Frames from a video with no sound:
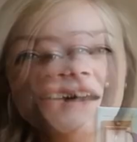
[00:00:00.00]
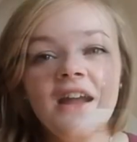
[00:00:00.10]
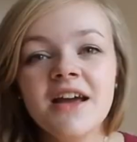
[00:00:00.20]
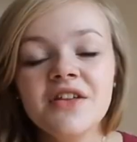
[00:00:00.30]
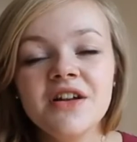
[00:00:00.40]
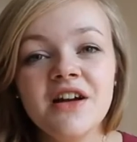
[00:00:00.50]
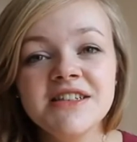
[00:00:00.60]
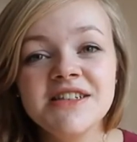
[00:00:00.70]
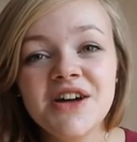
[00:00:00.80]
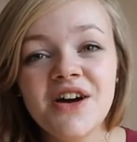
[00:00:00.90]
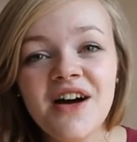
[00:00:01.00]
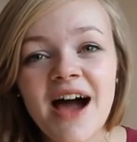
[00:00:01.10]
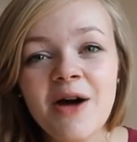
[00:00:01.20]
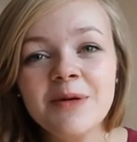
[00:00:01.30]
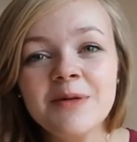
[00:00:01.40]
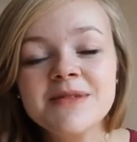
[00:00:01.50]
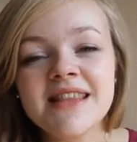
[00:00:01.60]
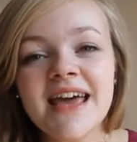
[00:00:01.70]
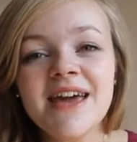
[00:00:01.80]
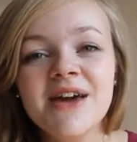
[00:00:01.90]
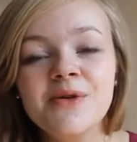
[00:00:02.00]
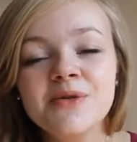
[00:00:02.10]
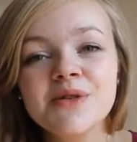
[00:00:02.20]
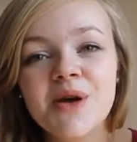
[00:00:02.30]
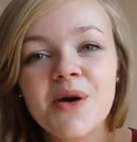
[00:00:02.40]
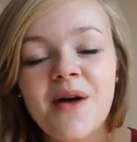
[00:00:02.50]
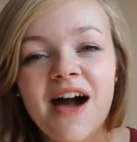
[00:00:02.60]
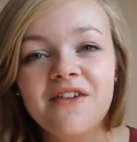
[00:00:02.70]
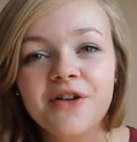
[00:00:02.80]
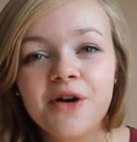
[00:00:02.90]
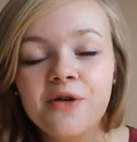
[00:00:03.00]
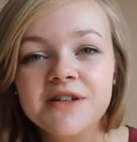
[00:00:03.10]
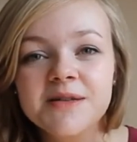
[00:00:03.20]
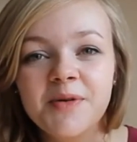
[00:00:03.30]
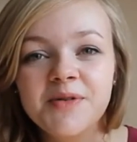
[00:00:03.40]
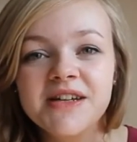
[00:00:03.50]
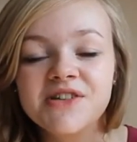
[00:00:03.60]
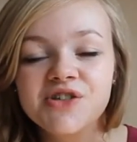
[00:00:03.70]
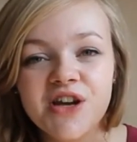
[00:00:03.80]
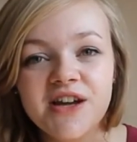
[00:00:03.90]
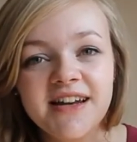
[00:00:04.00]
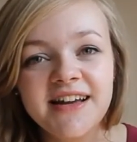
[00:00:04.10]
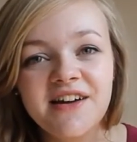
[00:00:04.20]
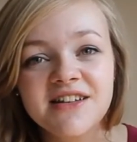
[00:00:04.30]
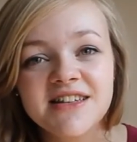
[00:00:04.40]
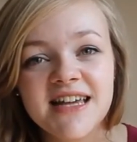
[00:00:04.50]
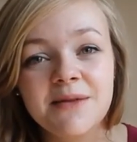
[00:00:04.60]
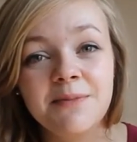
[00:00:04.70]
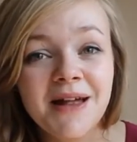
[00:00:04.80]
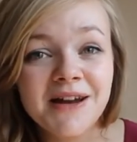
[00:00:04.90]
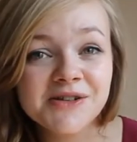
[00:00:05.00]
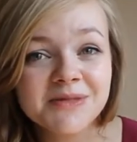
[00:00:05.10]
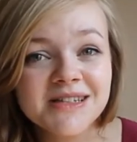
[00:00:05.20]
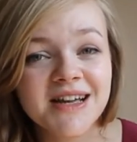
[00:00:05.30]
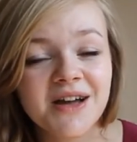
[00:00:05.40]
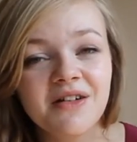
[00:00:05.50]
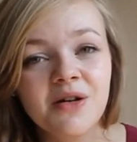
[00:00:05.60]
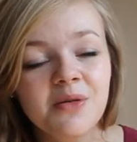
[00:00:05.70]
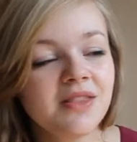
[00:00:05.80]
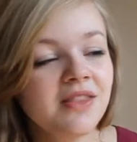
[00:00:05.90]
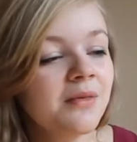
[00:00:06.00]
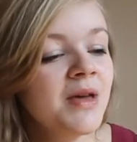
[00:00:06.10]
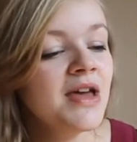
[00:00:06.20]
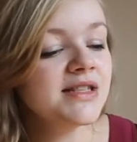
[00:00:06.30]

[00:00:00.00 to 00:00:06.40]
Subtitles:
Like the La-Di-Da albums, they also have corresponding journaling cards and embellishments that go along with them.